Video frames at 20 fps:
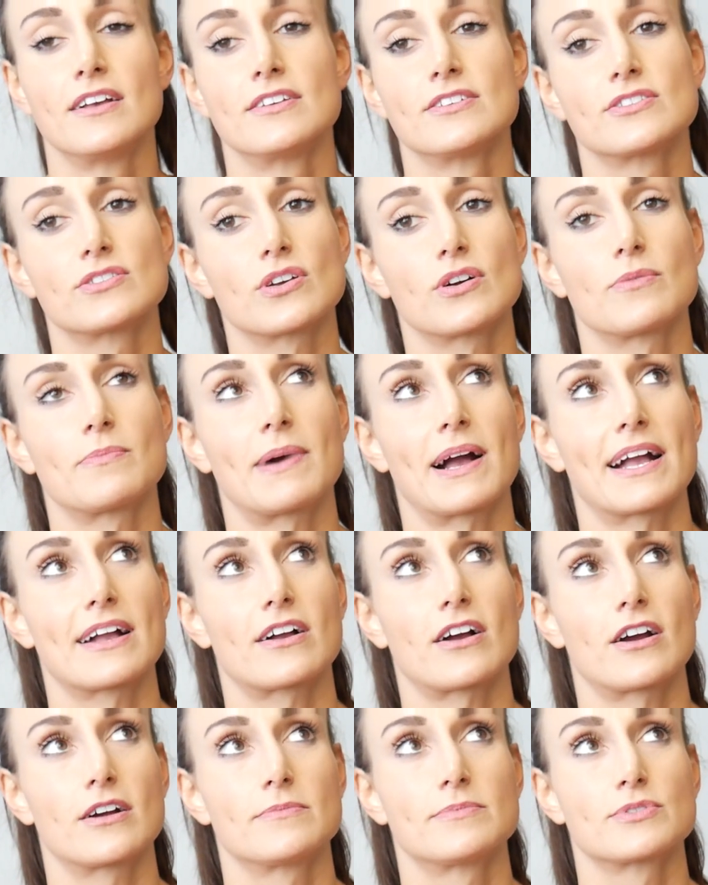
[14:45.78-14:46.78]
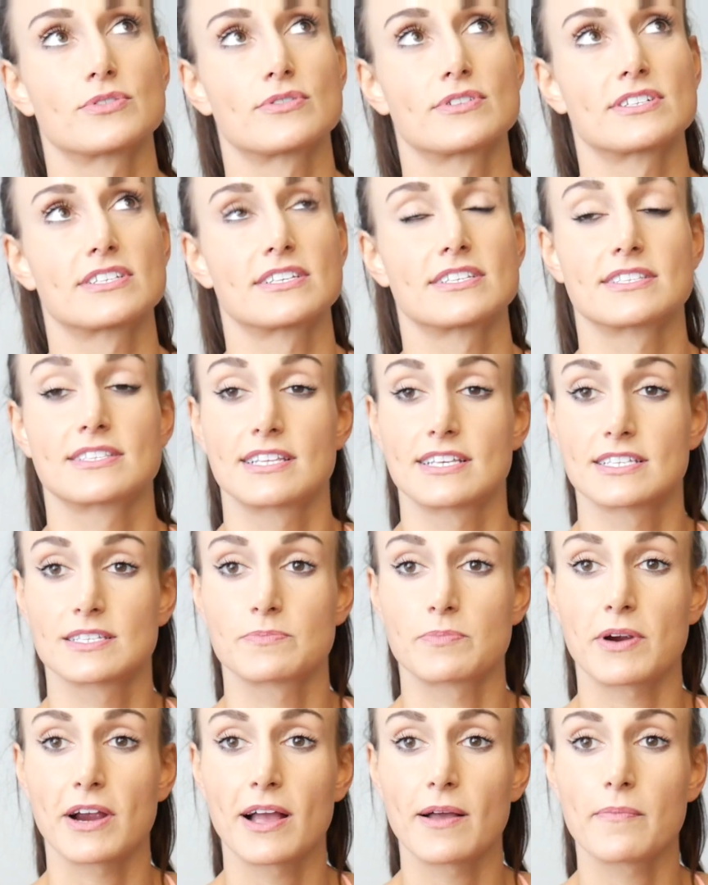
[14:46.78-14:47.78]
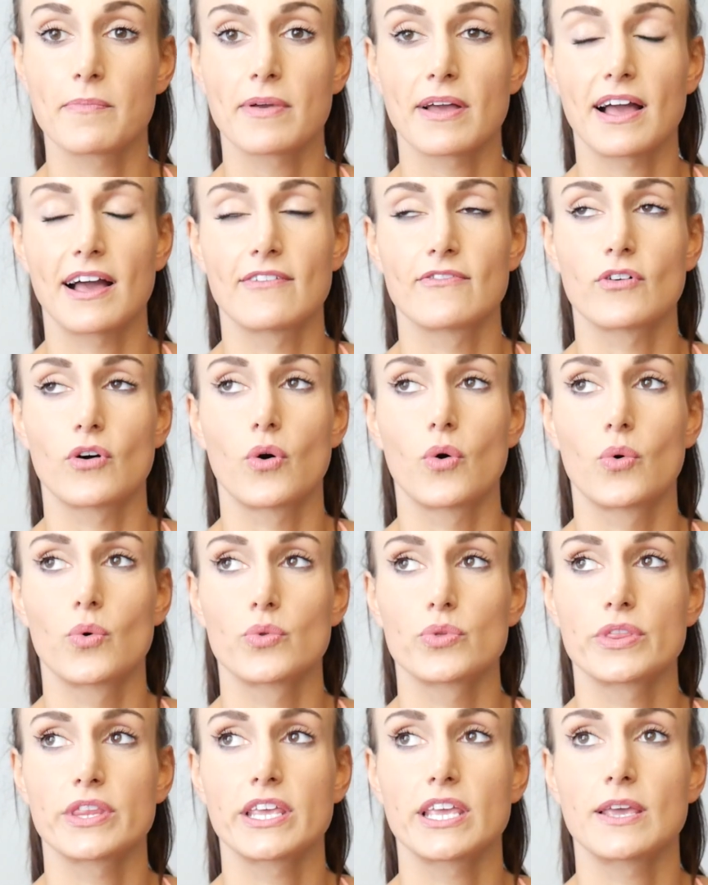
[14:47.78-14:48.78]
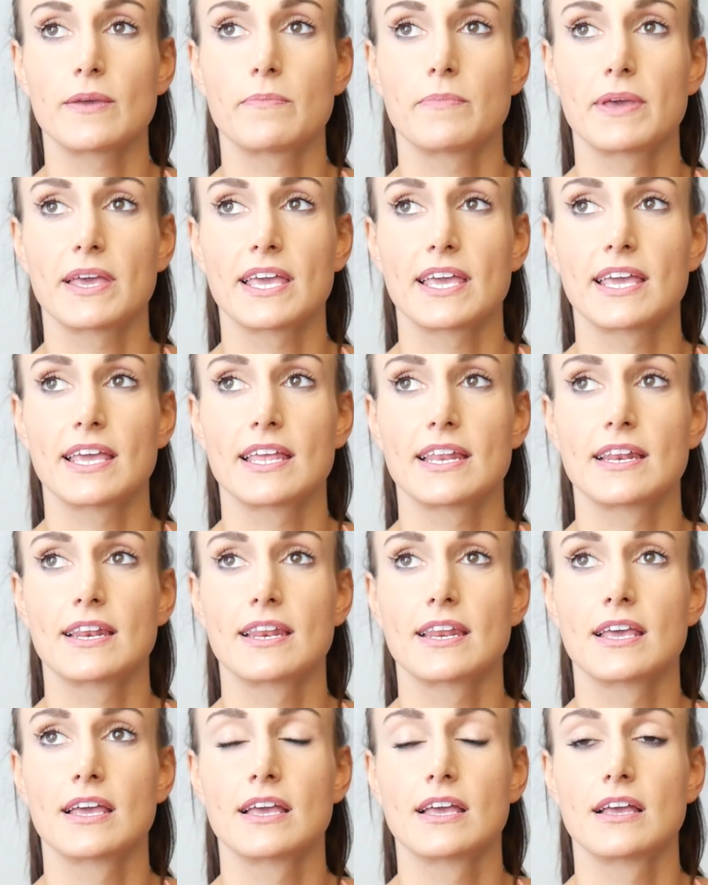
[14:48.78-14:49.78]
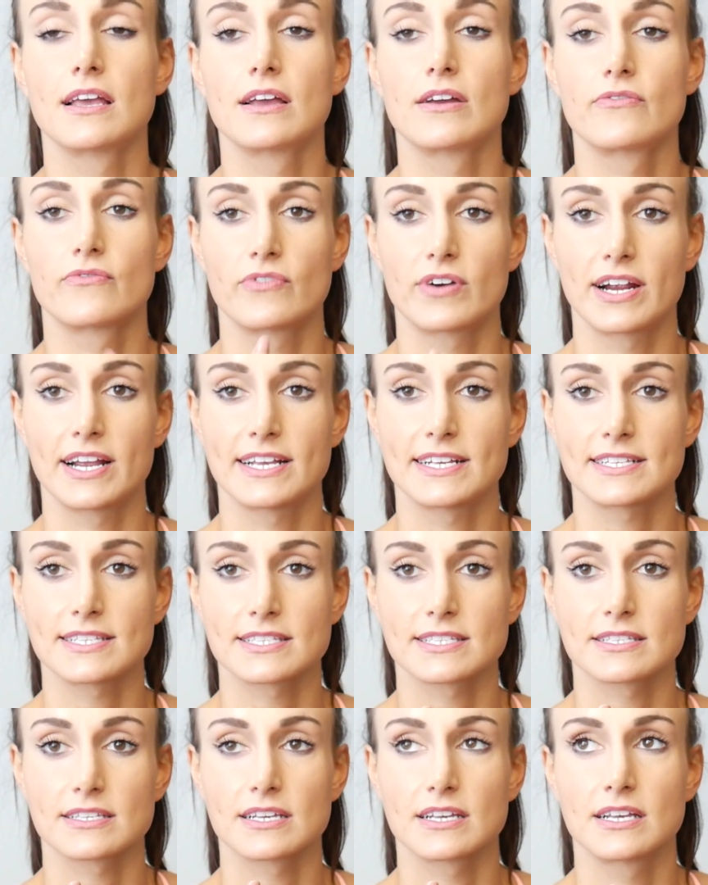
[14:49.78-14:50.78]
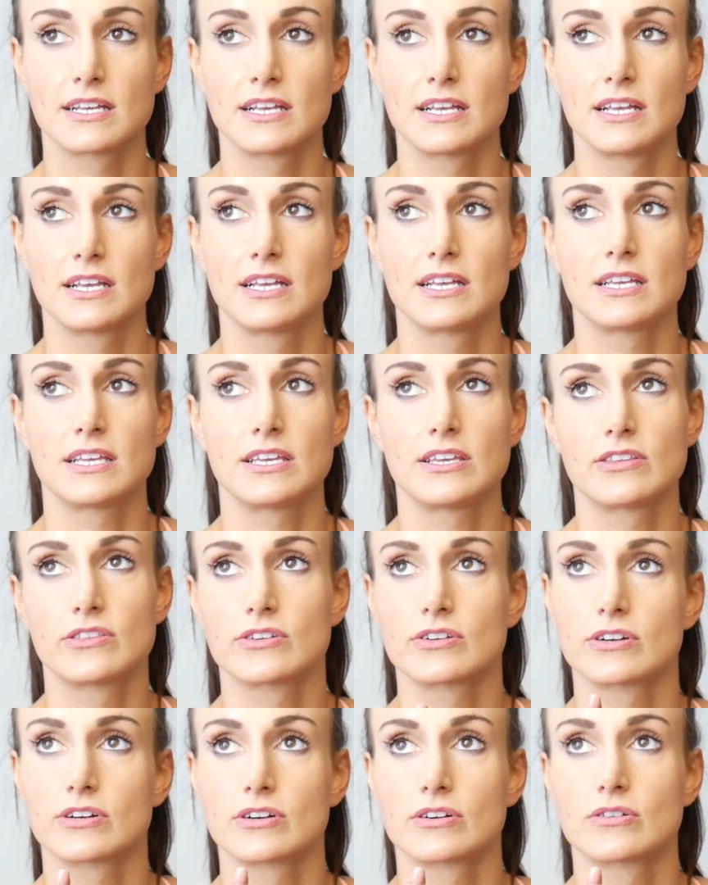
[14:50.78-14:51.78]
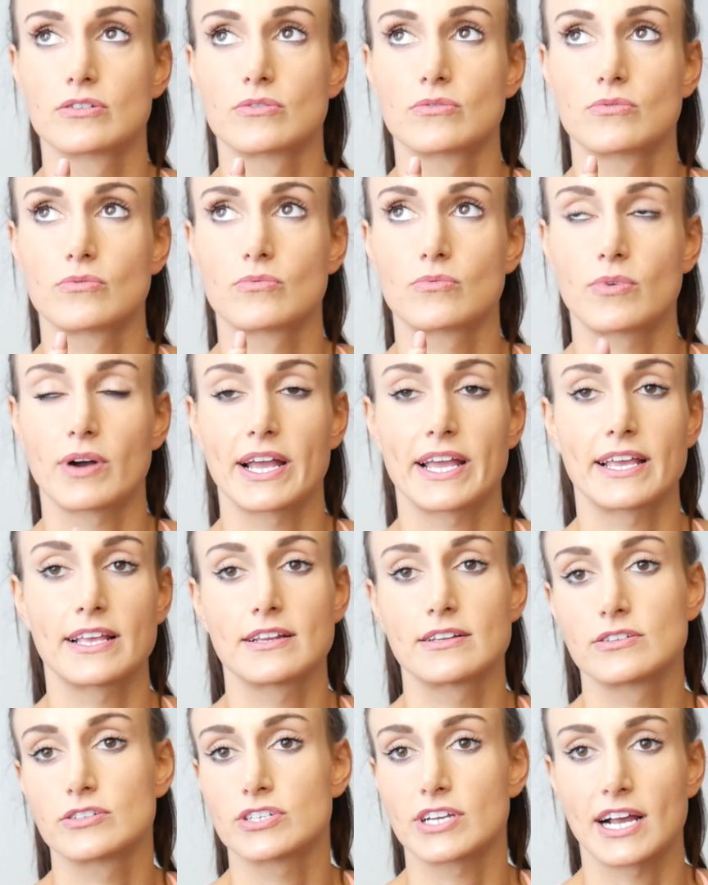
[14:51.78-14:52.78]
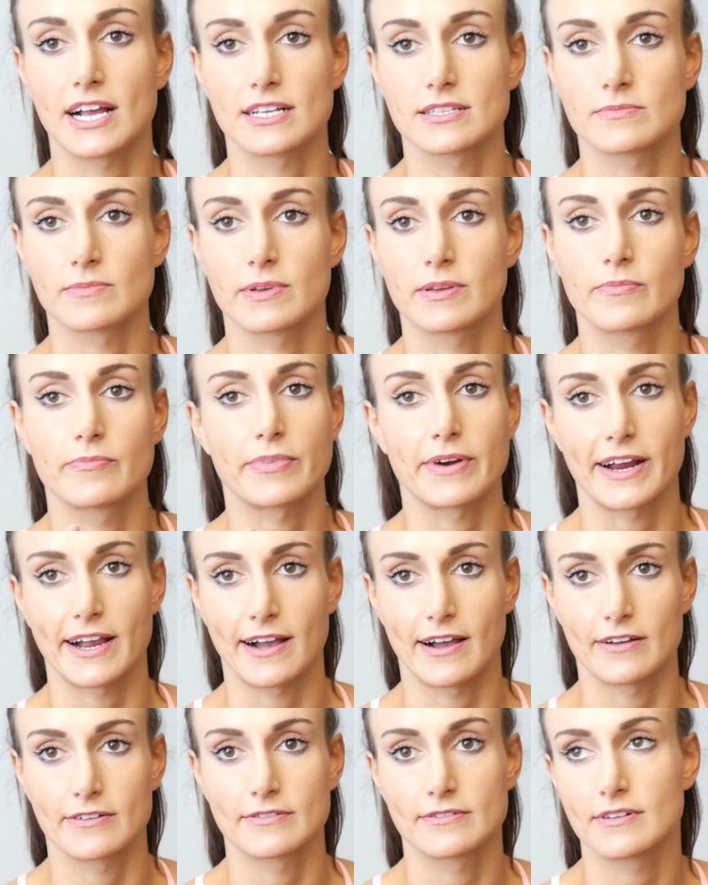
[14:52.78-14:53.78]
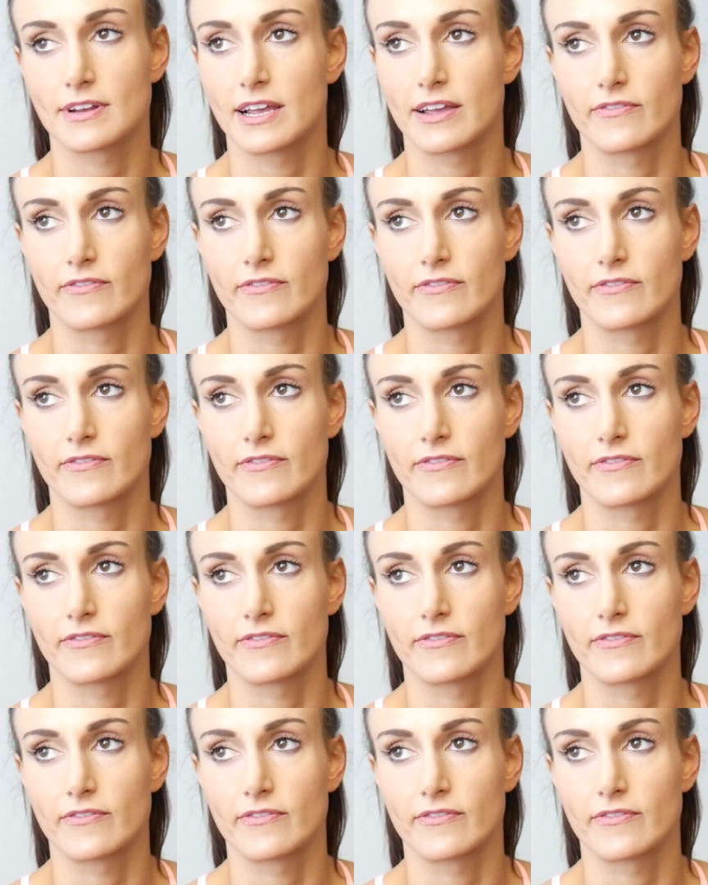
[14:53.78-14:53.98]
So my carb sources this prep have only been rice, either white, jasmine, brown.